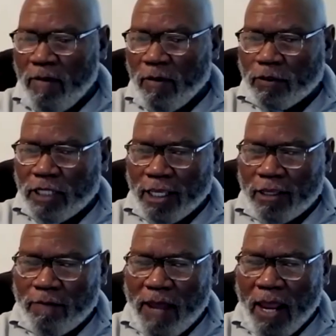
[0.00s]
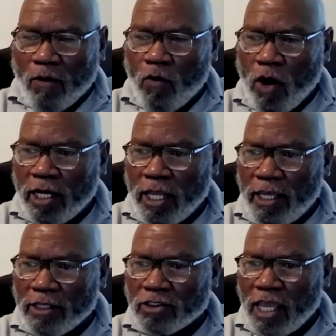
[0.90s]
let me pick you back. What
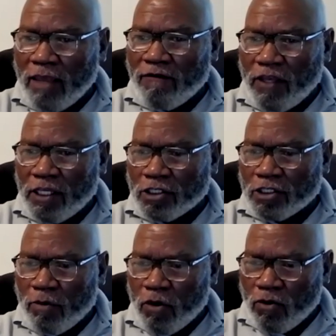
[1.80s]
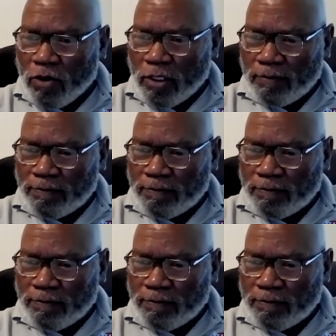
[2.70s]
is a vision board?